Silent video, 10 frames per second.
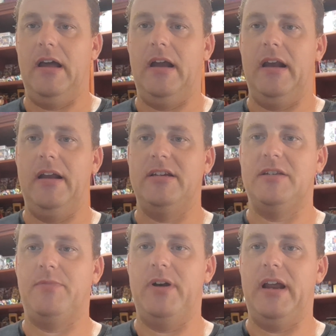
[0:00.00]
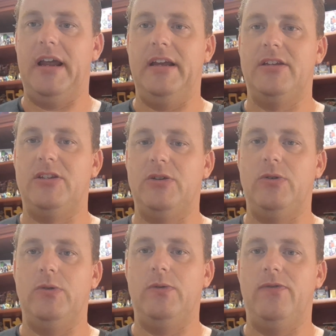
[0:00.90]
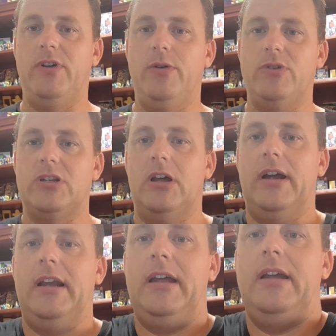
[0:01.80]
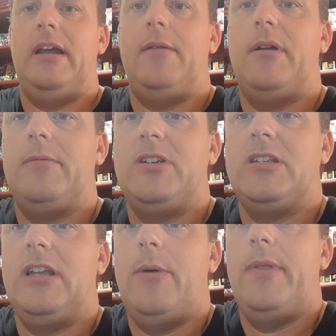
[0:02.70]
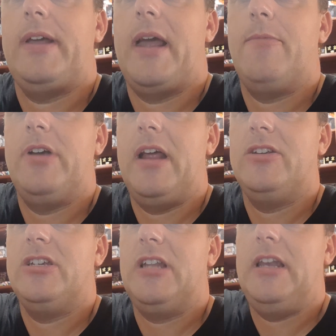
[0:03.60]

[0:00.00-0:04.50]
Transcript: and then just bring that into view slightly. And I'm going to just lower the camera down just a